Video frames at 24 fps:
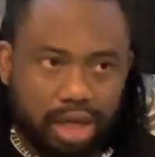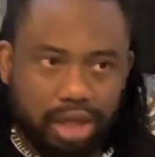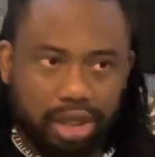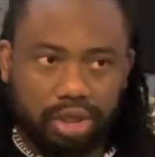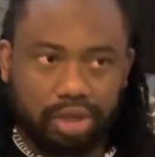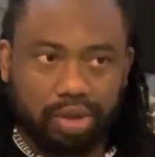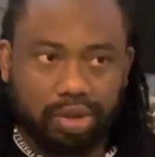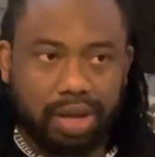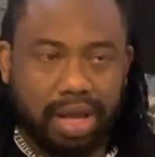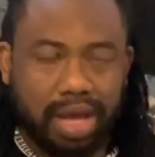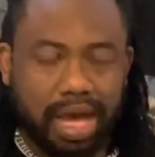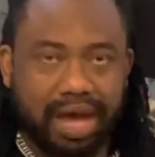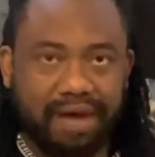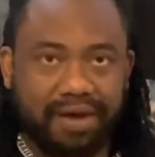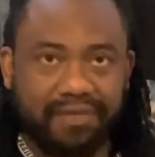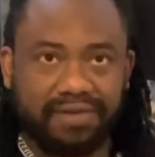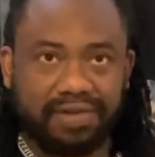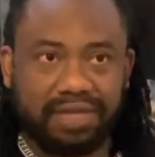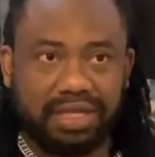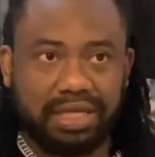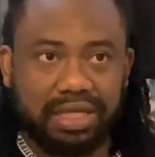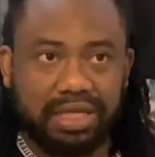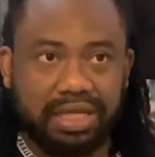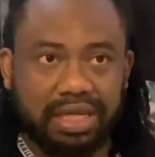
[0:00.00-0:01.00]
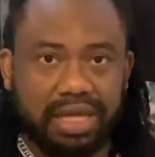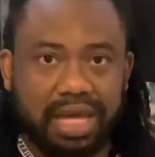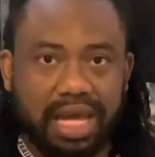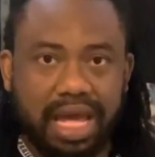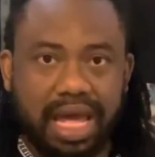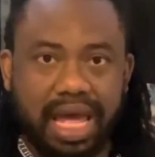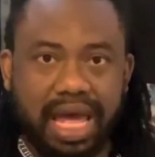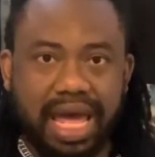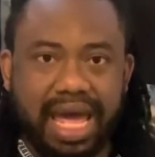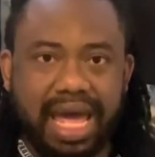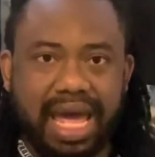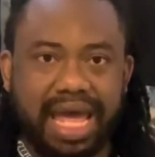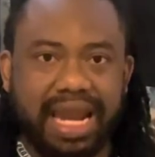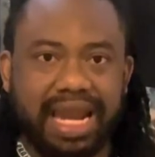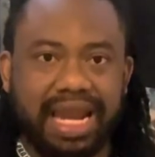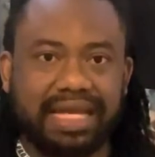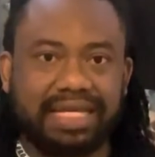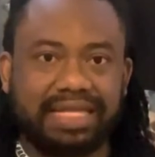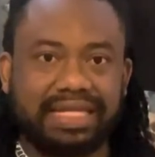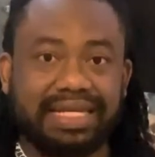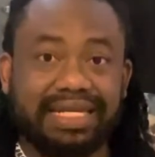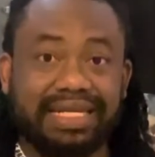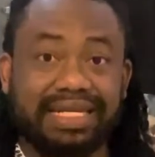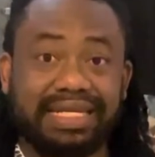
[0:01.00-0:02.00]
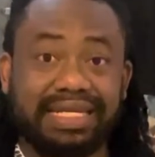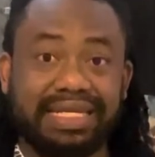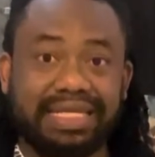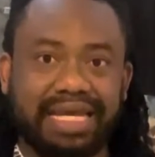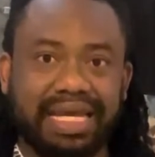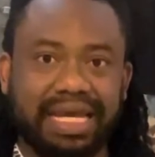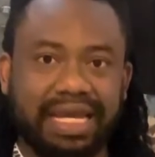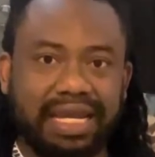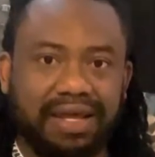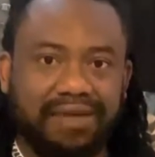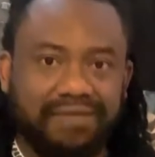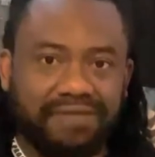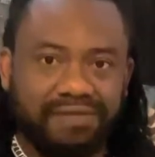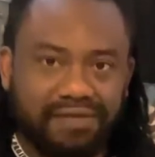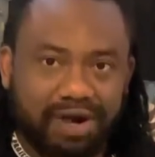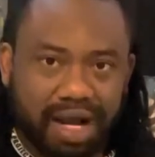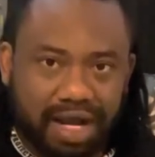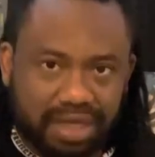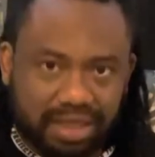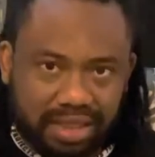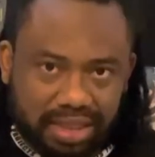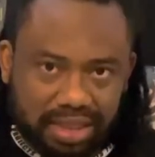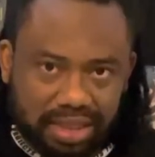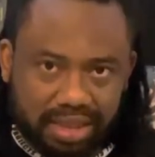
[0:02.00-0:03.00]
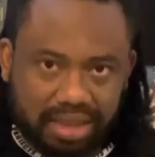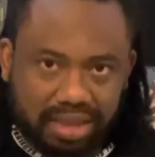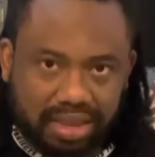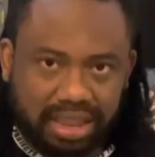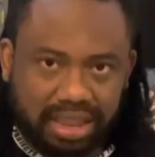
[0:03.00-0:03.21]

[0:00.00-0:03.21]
You have the Electricité de France,